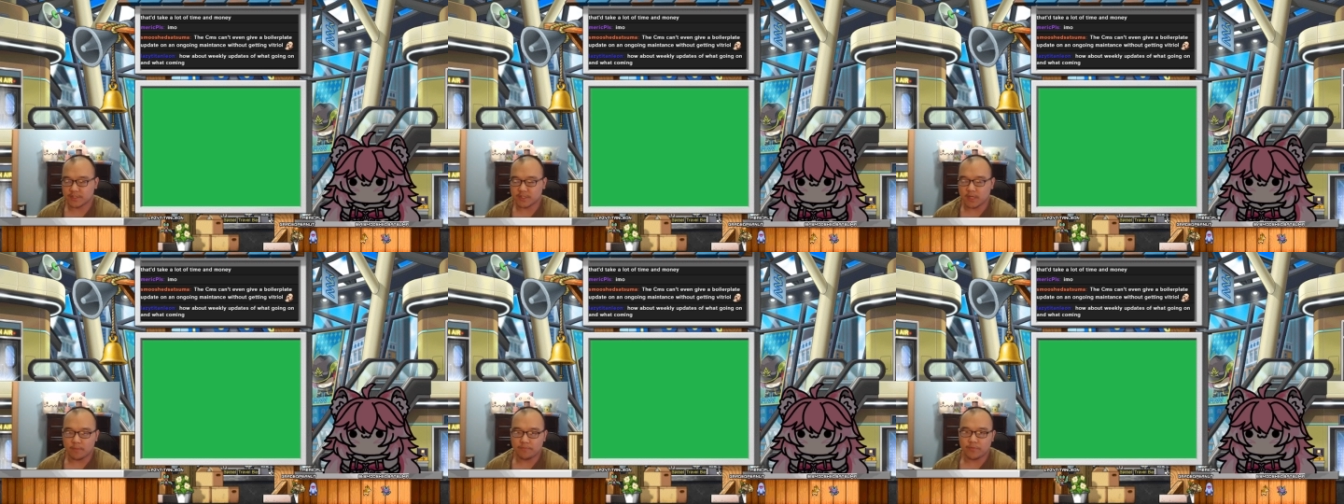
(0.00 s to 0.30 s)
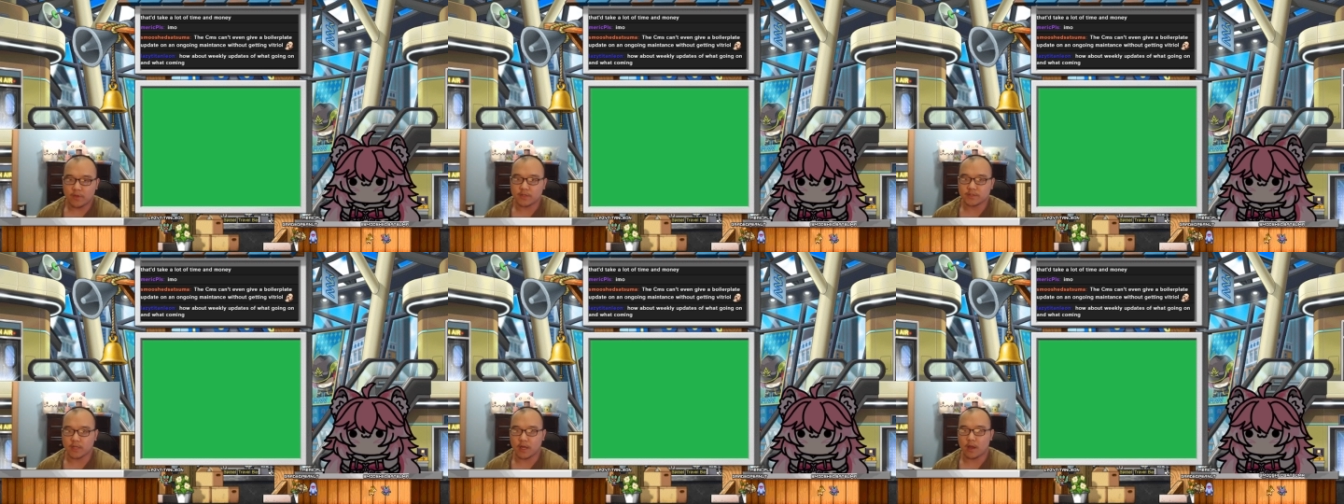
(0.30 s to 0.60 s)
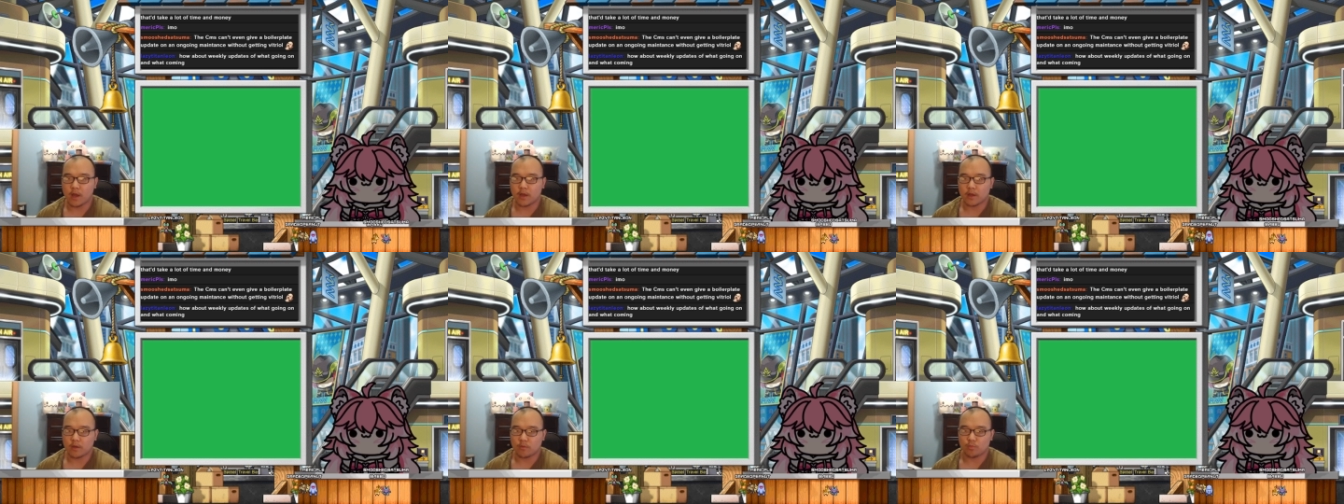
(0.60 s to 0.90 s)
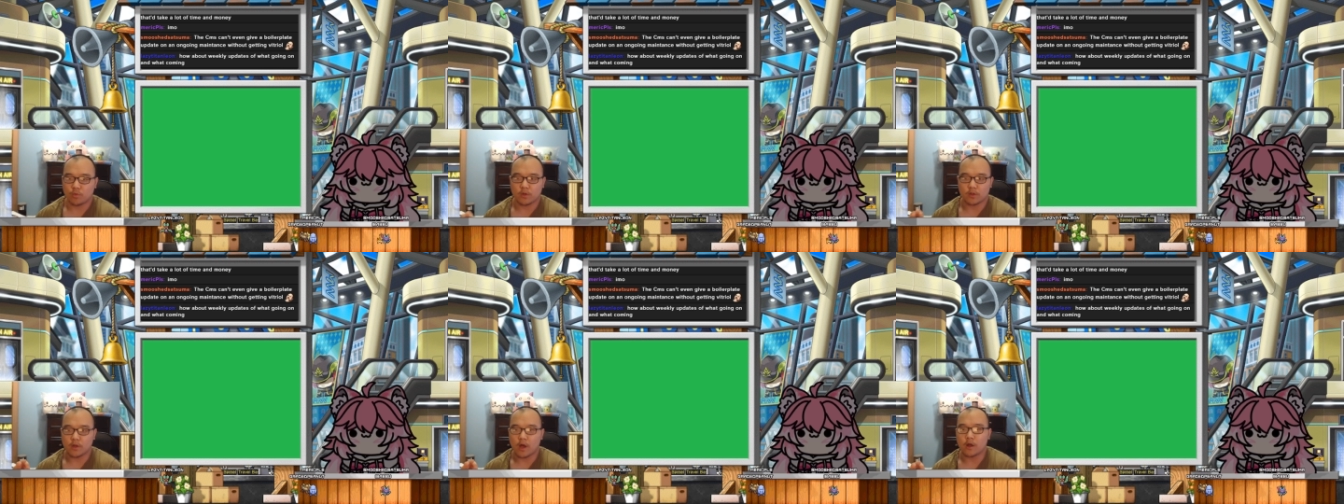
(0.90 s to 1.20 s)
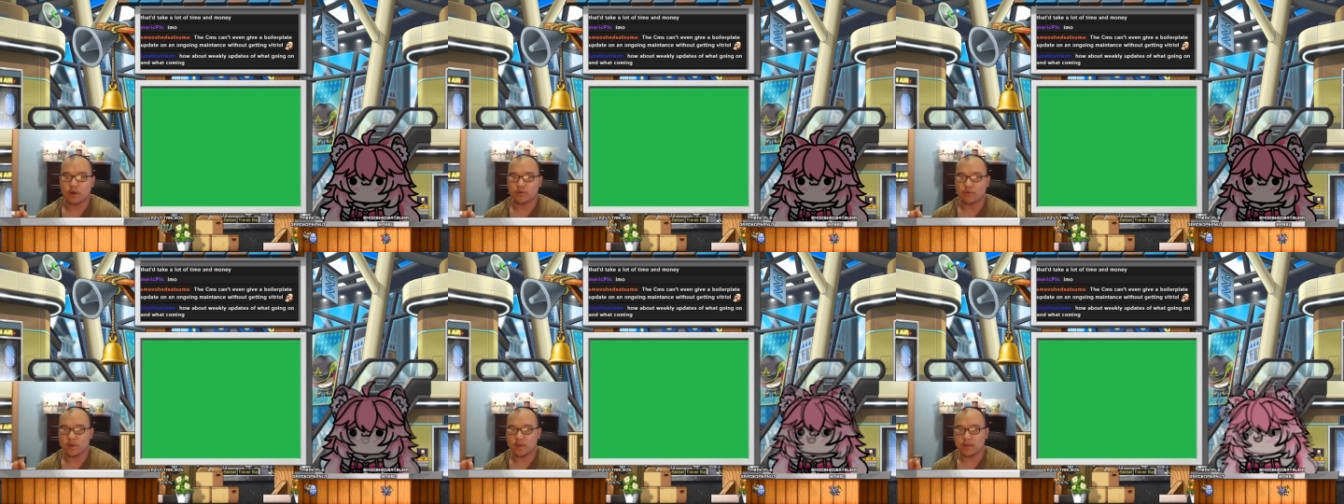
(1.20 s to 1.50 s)
Some things I will
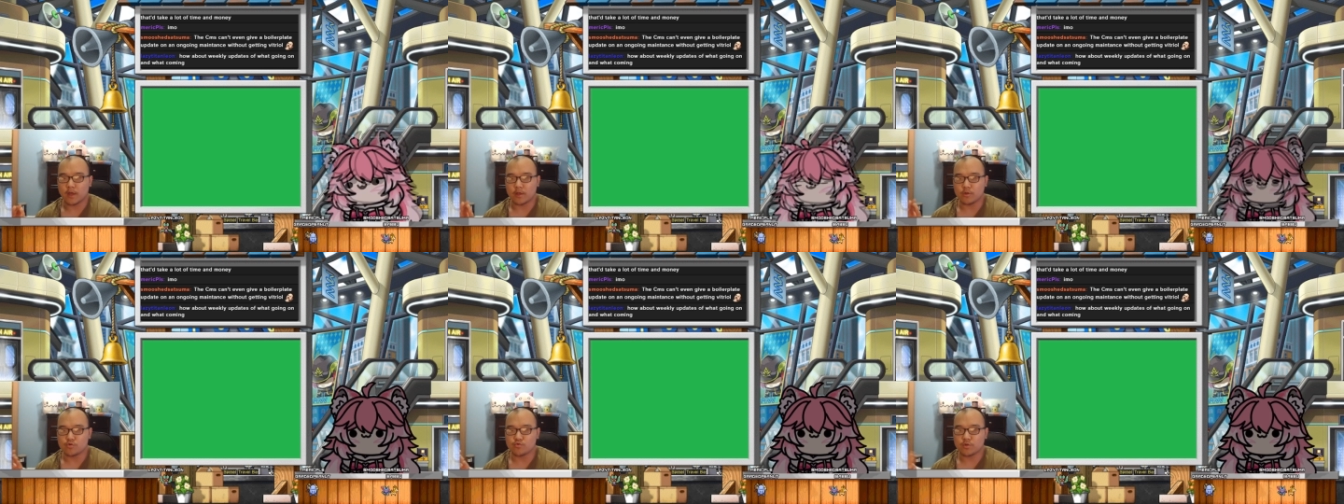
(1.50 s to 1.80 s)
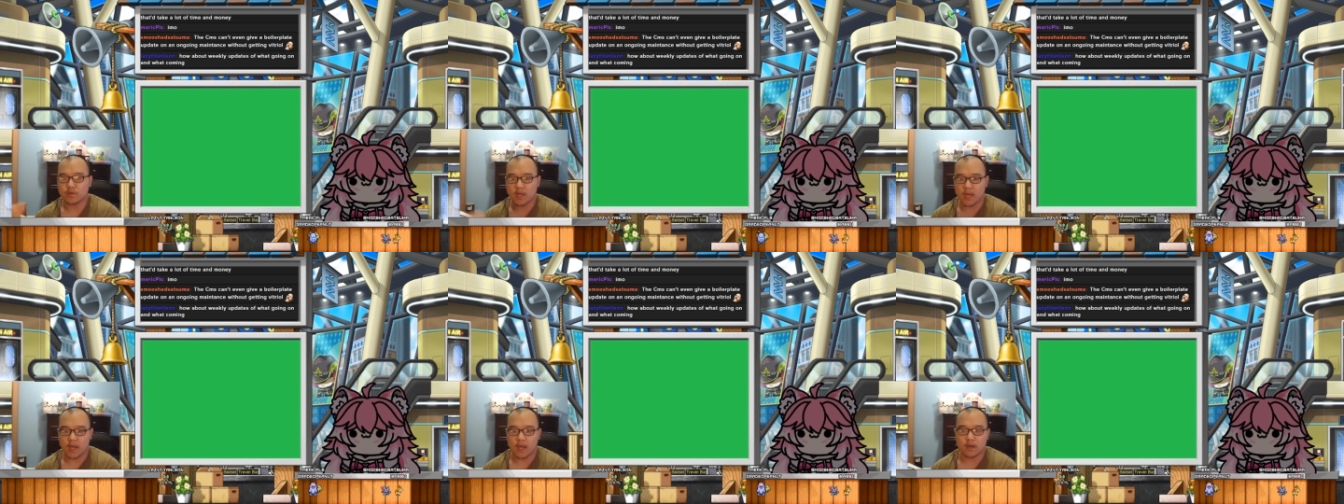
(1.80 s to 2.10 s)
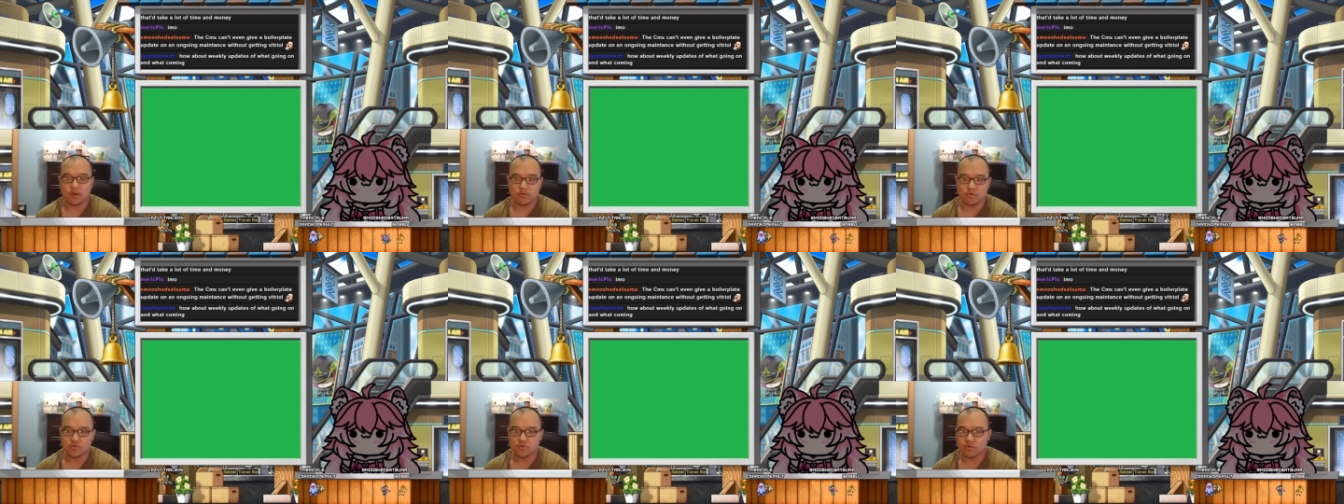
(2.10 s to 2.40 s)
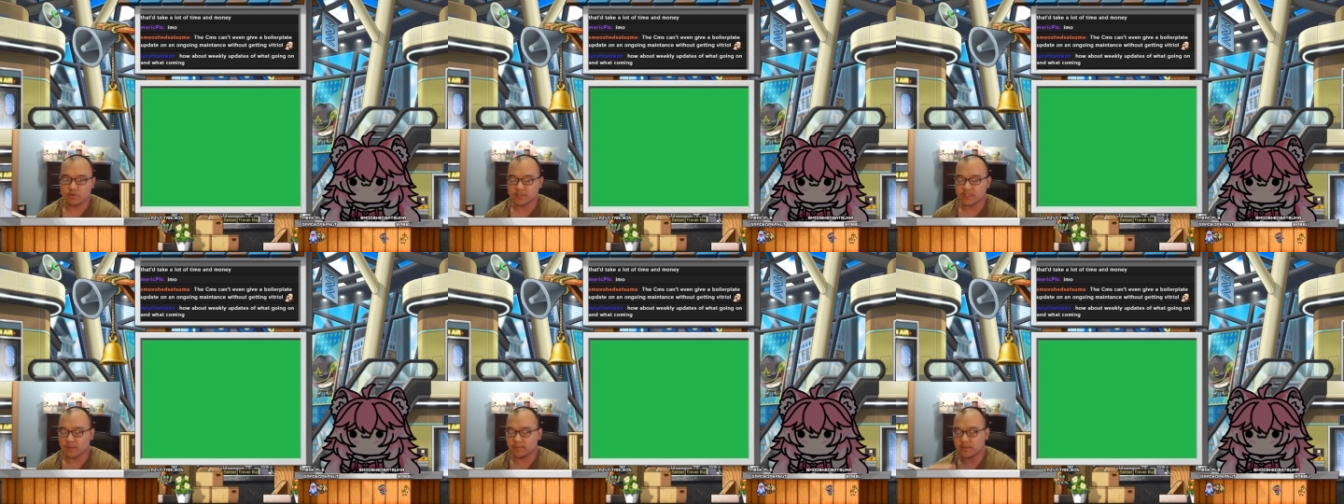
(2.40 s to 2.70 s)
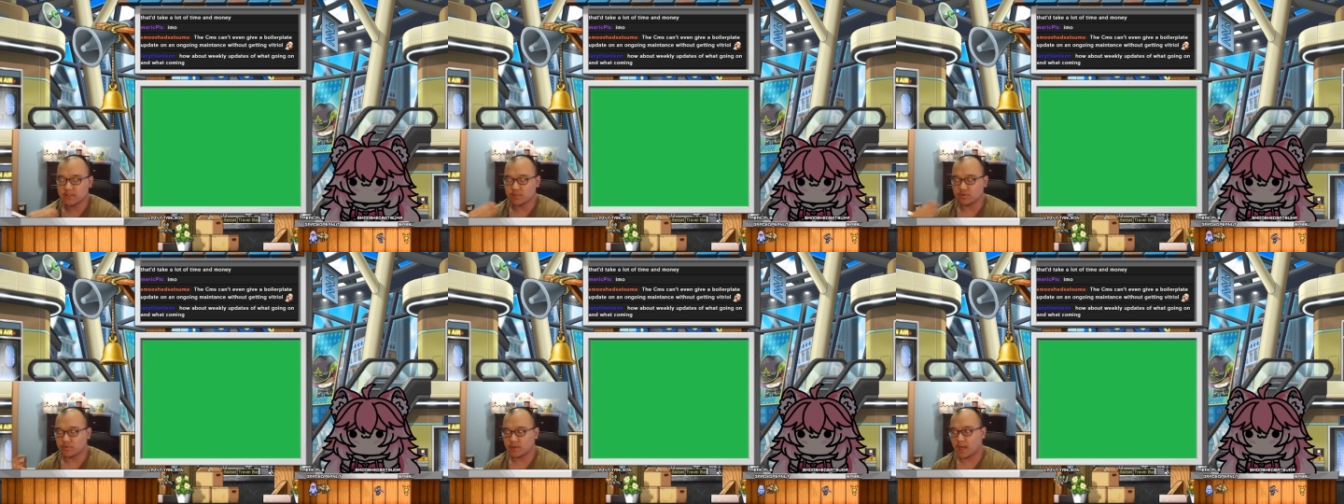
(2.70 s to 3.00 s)
agree that you can Google, some
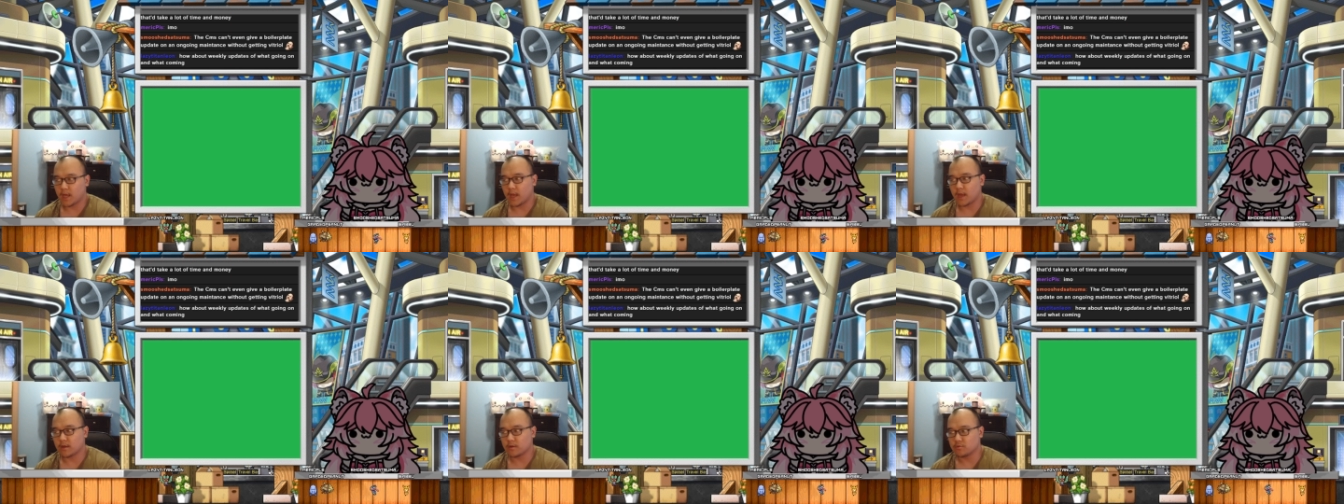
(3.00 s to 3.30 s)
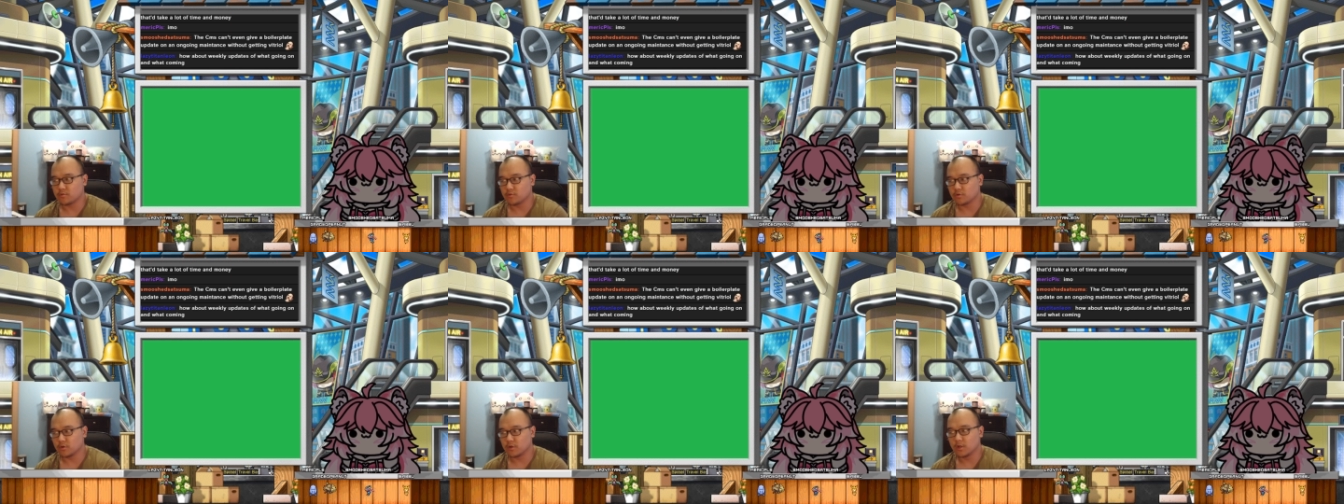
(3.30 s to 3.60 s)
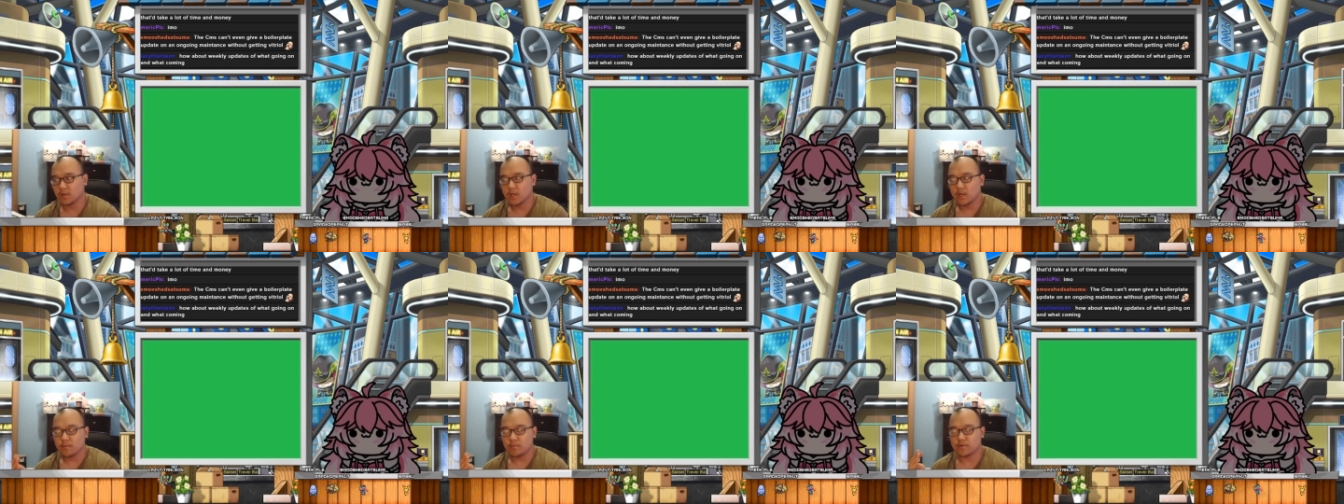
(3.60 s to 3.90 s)
things you can't Google,